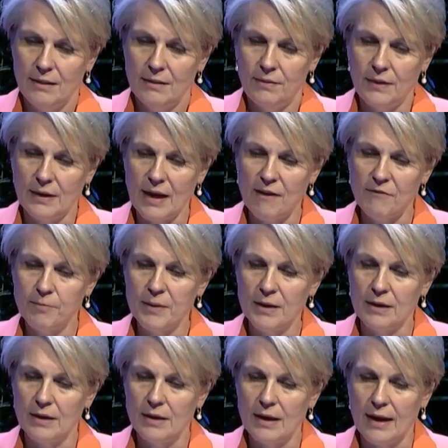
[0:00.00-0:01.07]
the
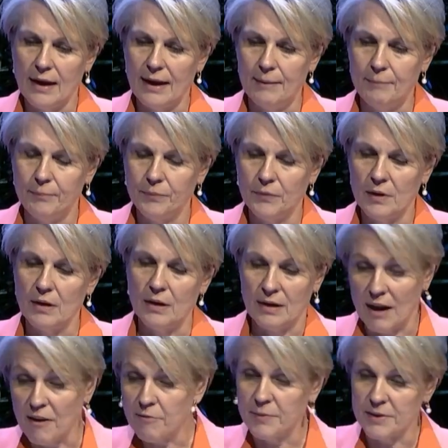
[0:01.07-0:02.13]

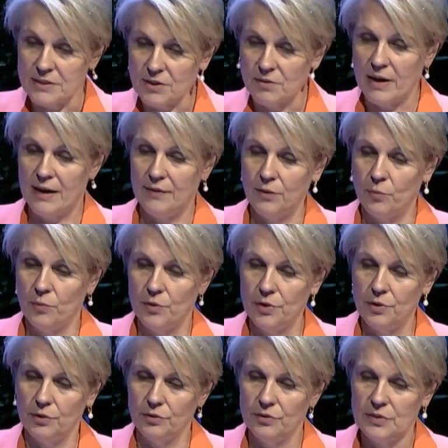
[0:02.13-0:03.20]
governments around the
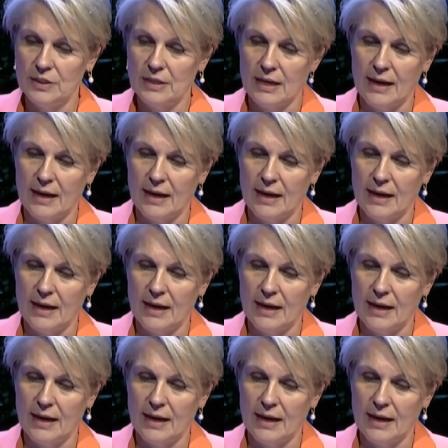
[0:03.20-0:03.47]
world